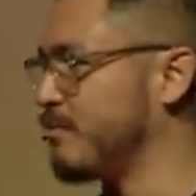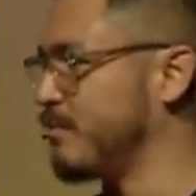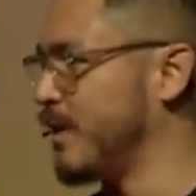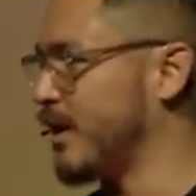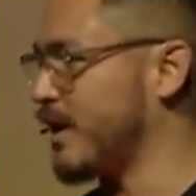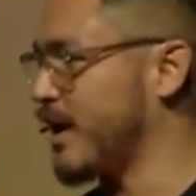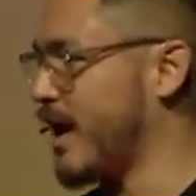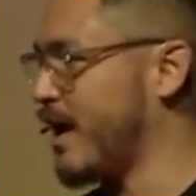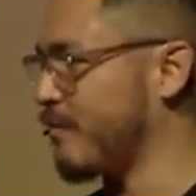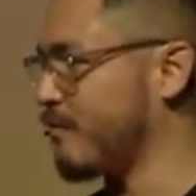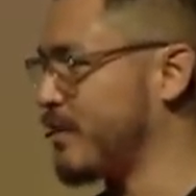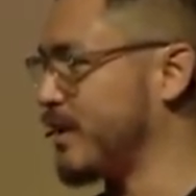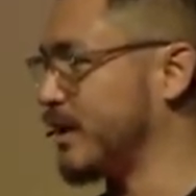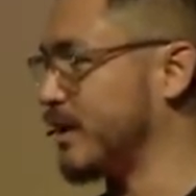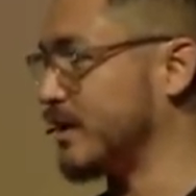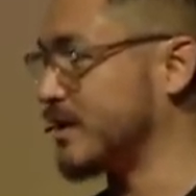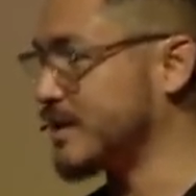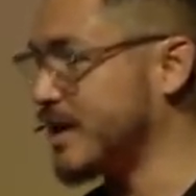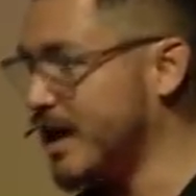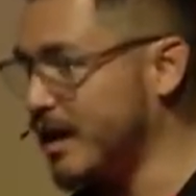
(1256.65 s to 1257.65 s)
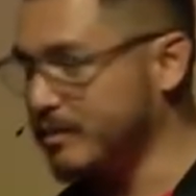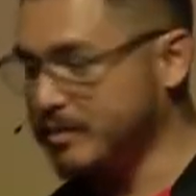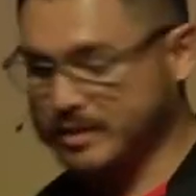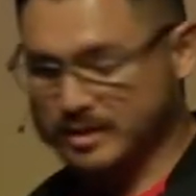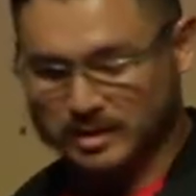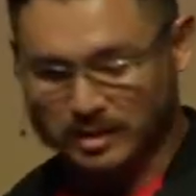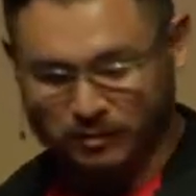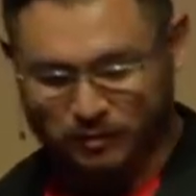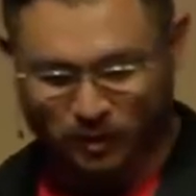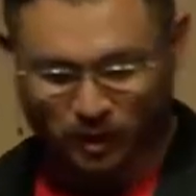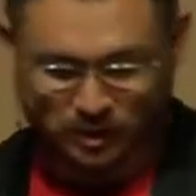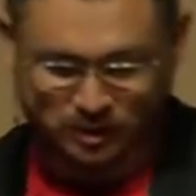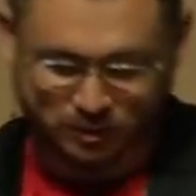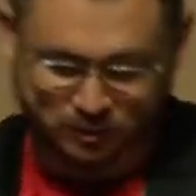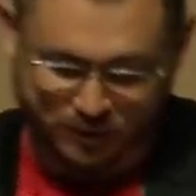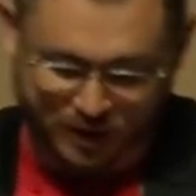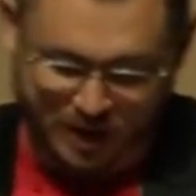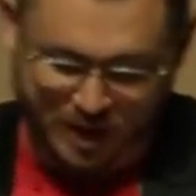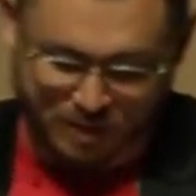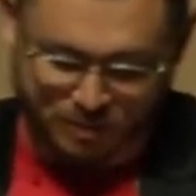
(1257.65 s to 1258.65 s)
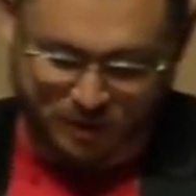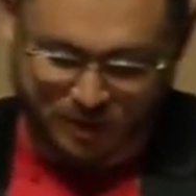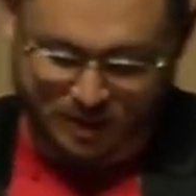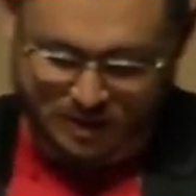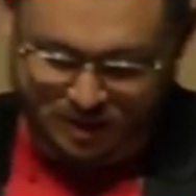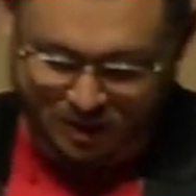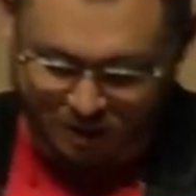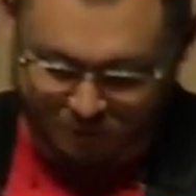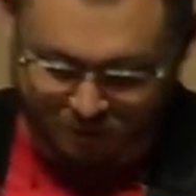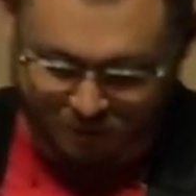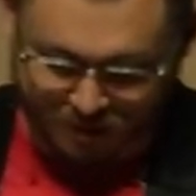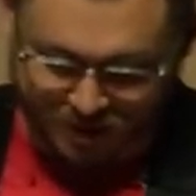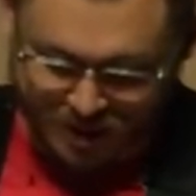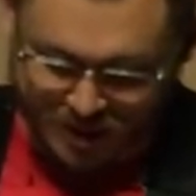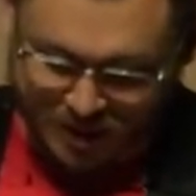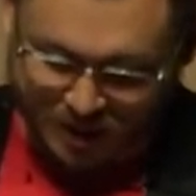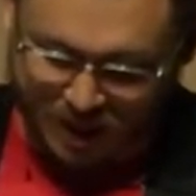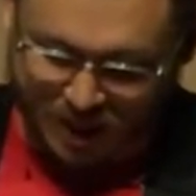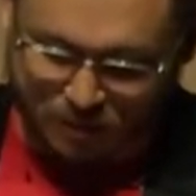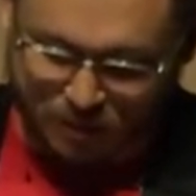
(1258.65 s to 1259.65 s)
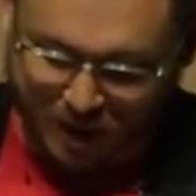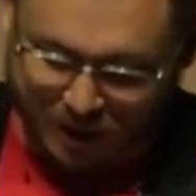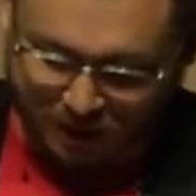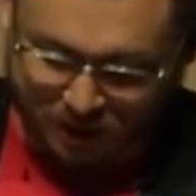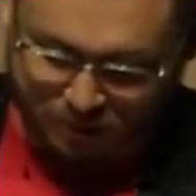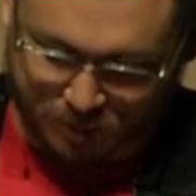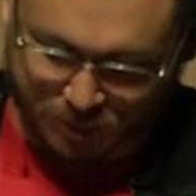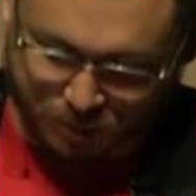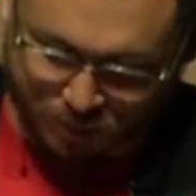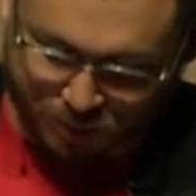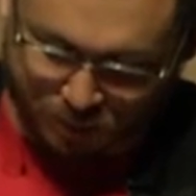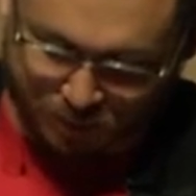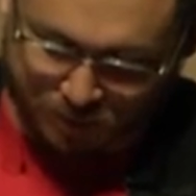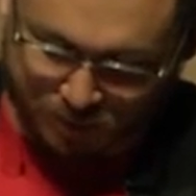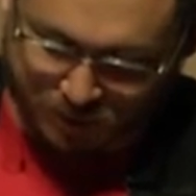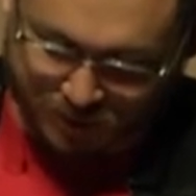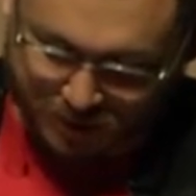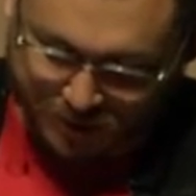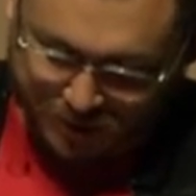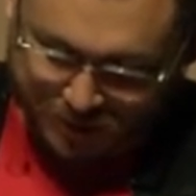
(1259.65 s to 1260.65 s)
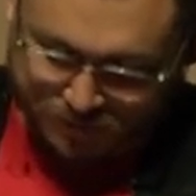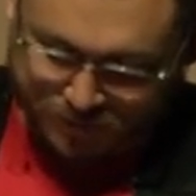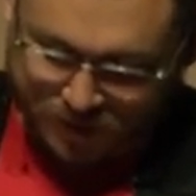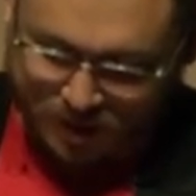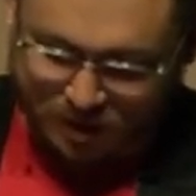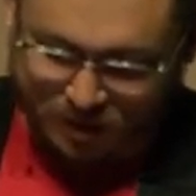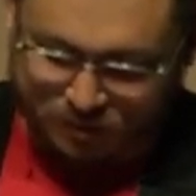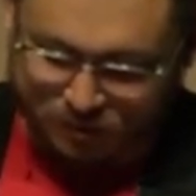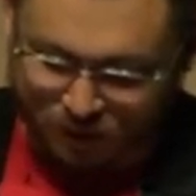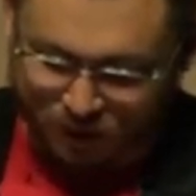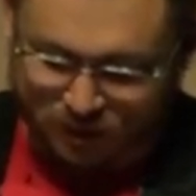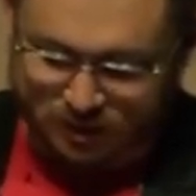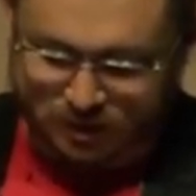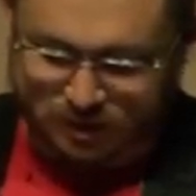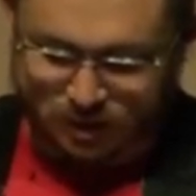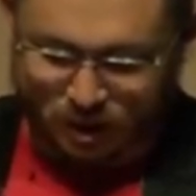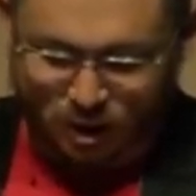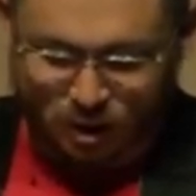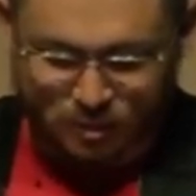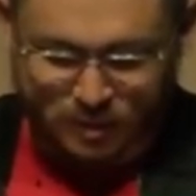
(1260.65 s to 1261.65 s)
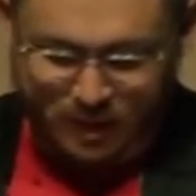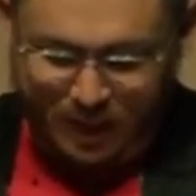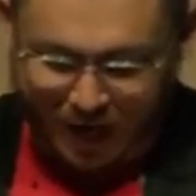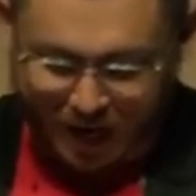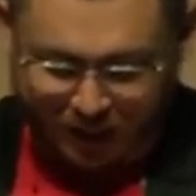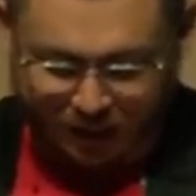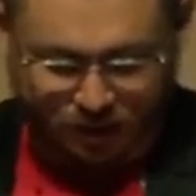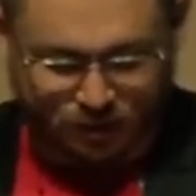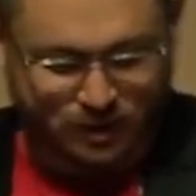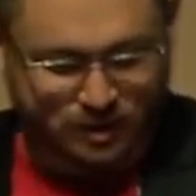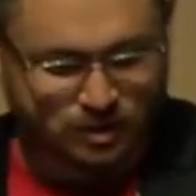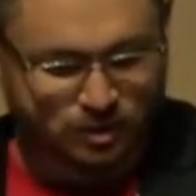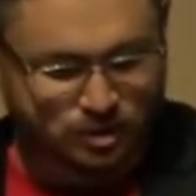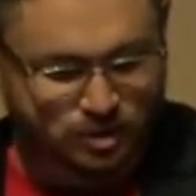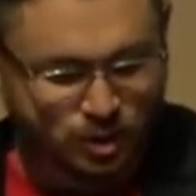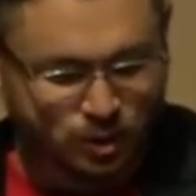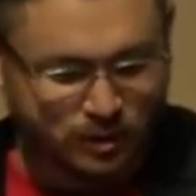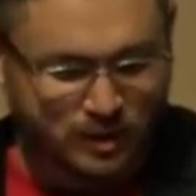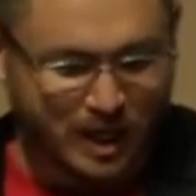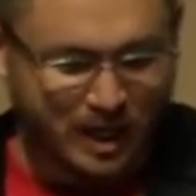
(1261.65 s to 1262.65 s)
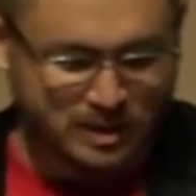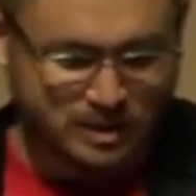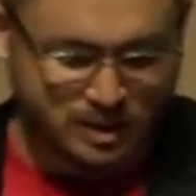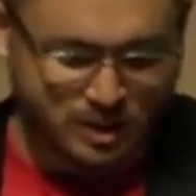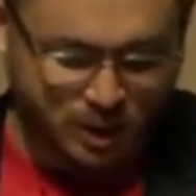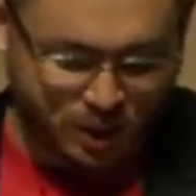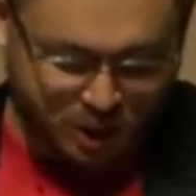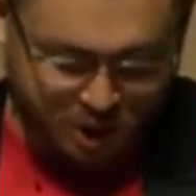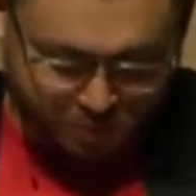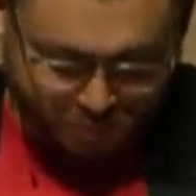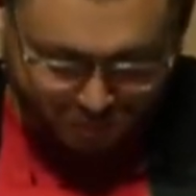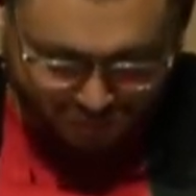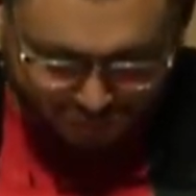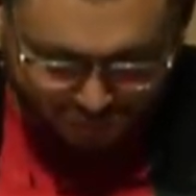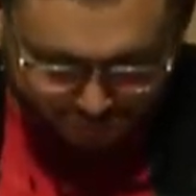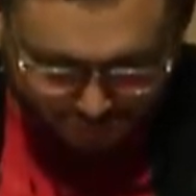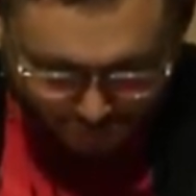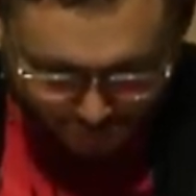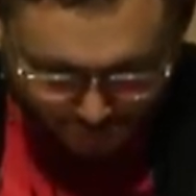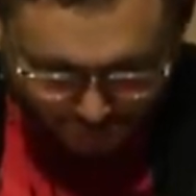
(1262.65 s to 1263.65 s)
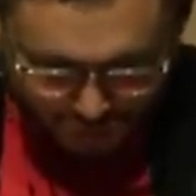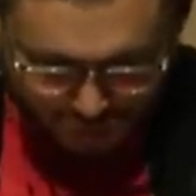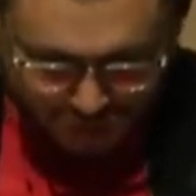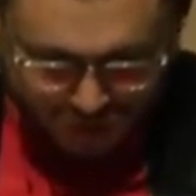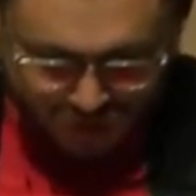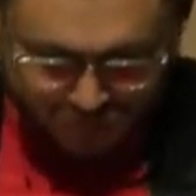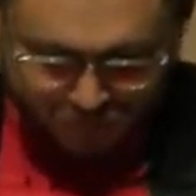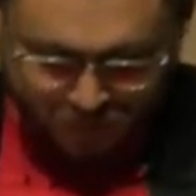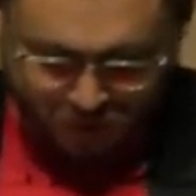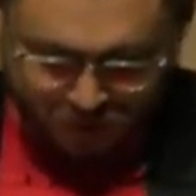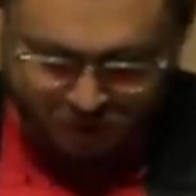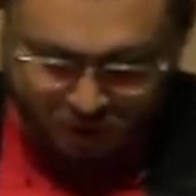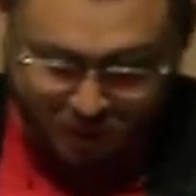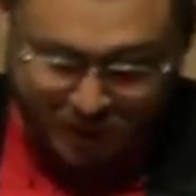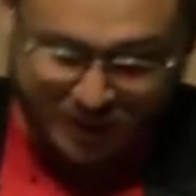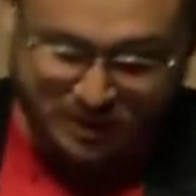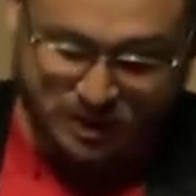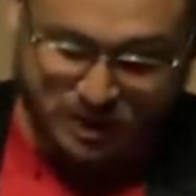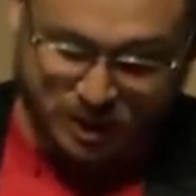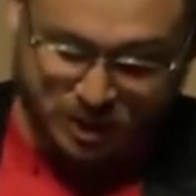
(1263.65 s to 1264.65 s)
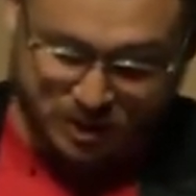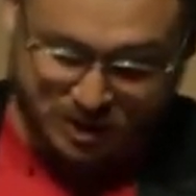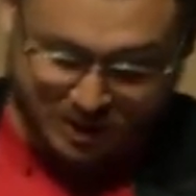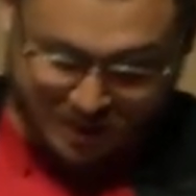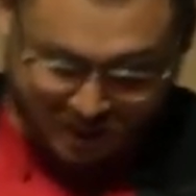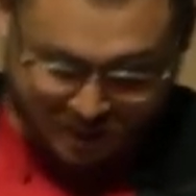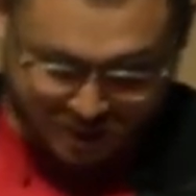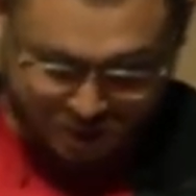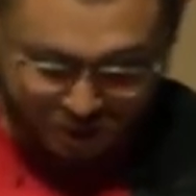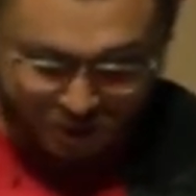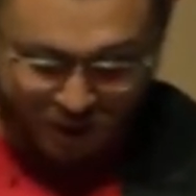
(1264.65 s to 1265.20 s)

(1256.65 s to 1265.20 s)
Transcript: There have been attempts to falsify it, but it's never came back to be proven false. It's all been accurate. So 2,000 years before, or 2,000 years since